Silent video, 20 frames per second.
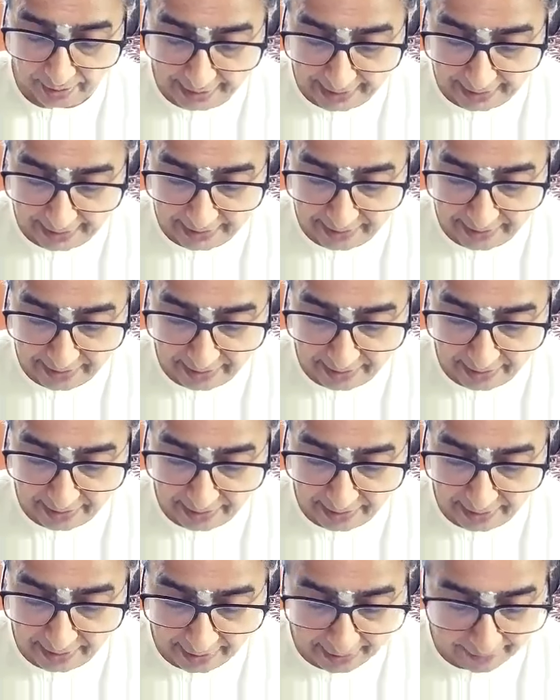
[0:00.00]
lacks
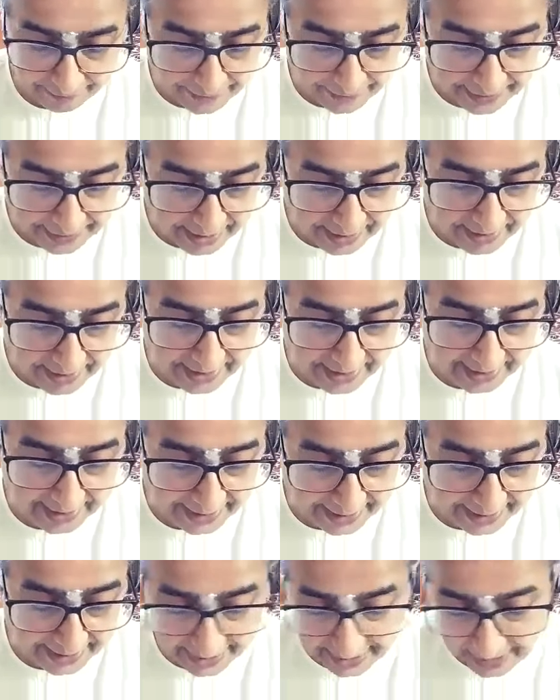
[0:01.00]

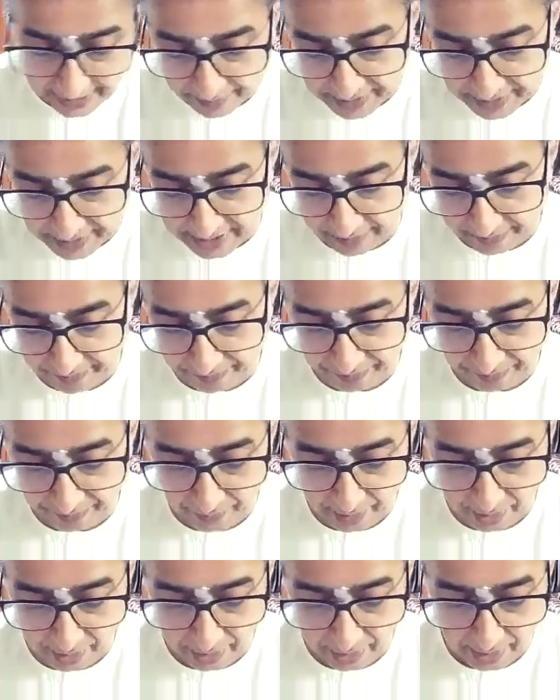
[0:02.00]
efficiency, dynamism.
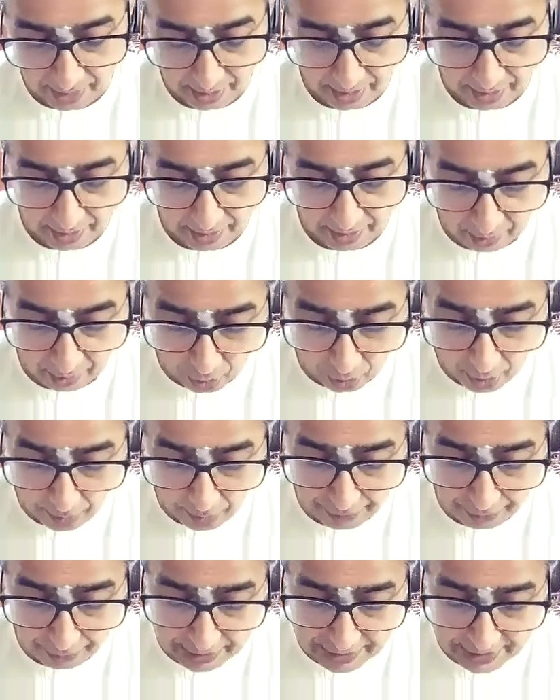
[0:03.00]

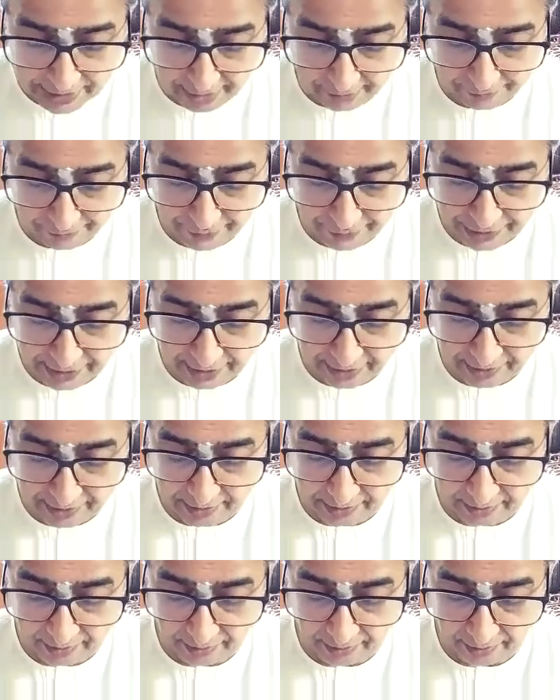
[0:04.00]
Drop your
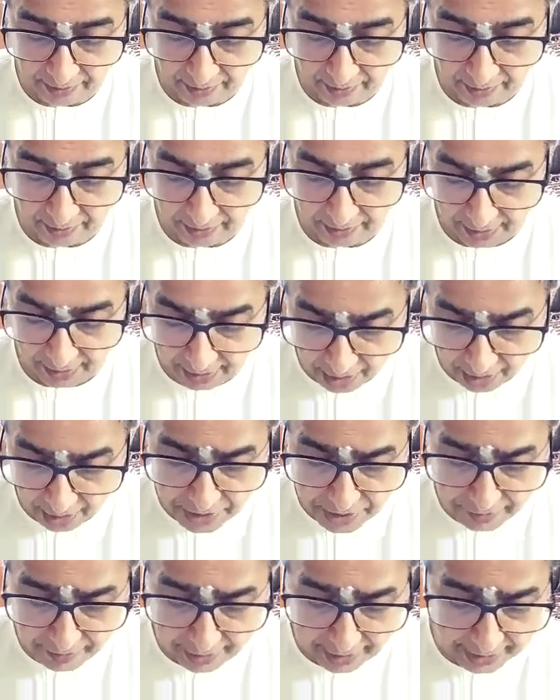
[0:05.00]
selfishness,
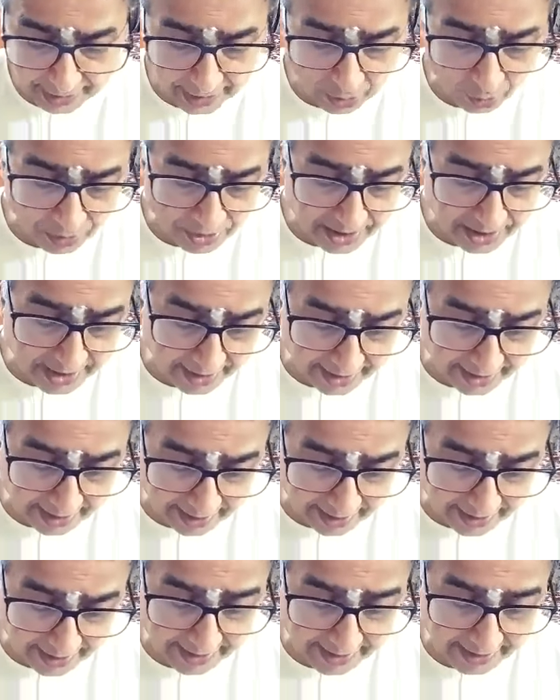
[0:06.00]
renounce your egoistic
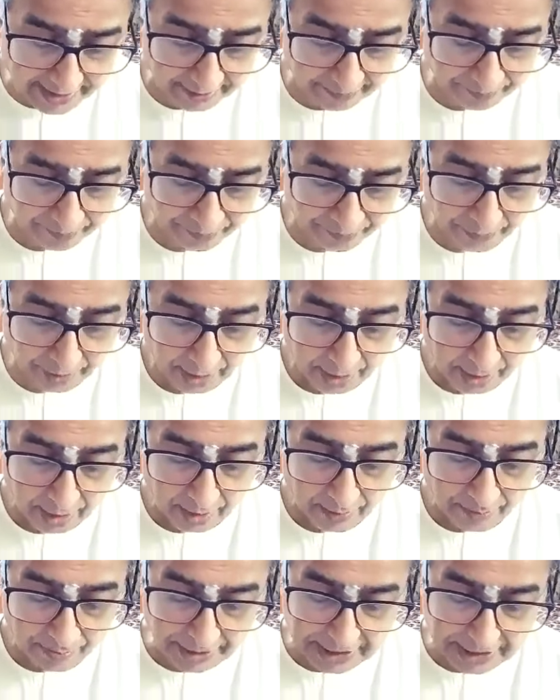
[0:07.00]
tendency,
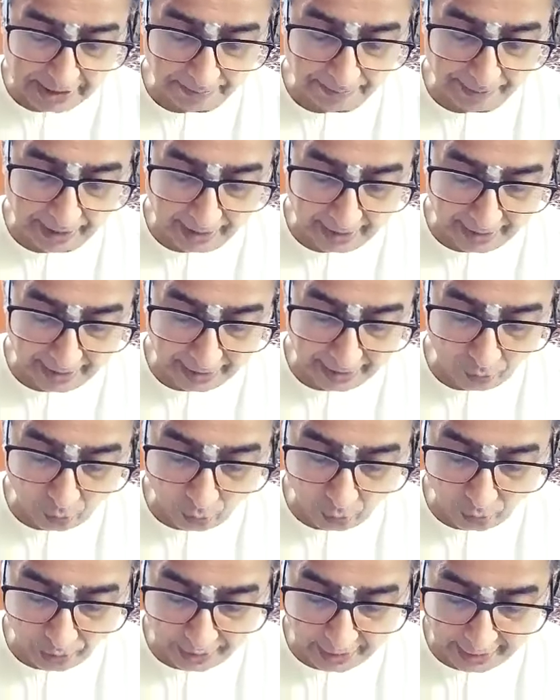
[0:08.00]
Pitch up a higher
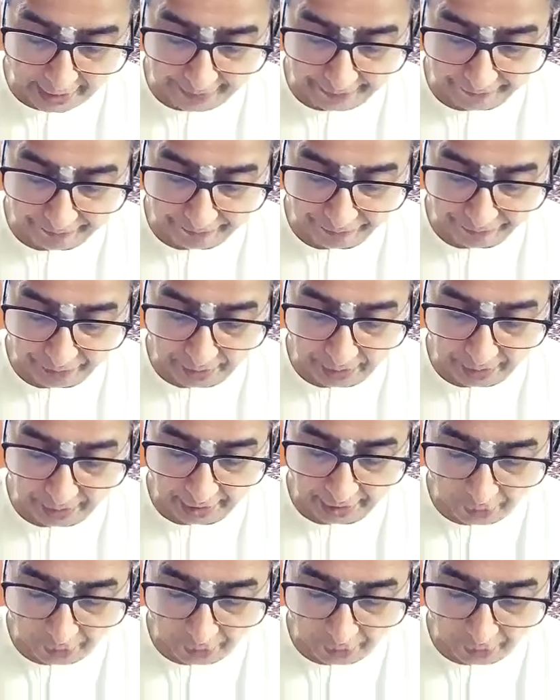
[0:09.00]
goal in life, a